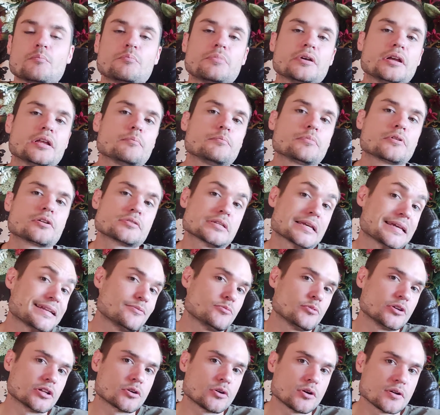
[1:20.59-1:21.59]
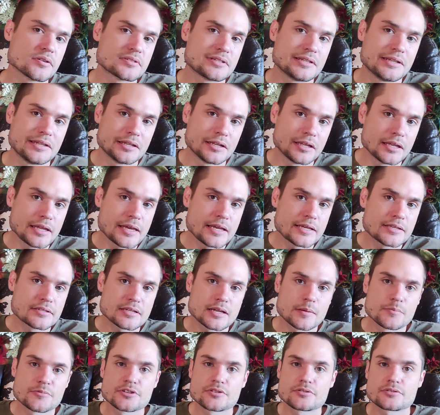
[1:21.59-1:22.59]
But because I didn't want to cause any delays,
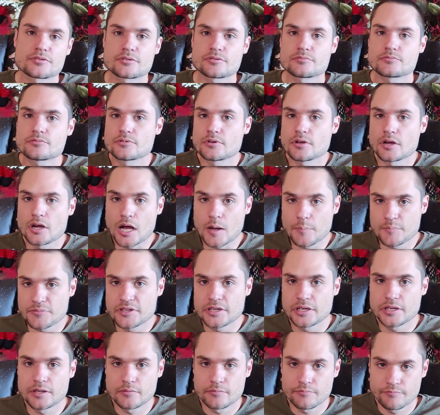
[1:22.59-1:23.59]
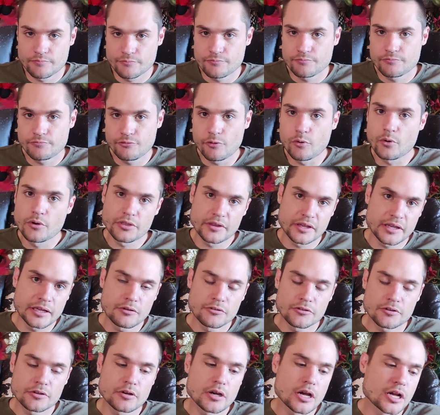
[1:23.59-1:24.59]
I'm just opting for the
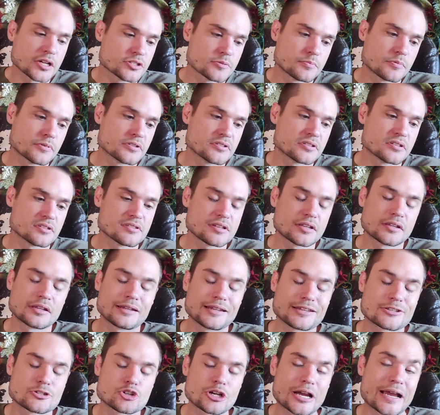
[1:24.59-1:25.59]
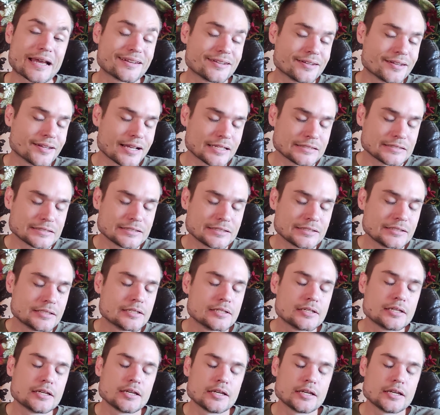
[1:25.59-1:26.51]
Celtic cross because it's something that's tried and tested.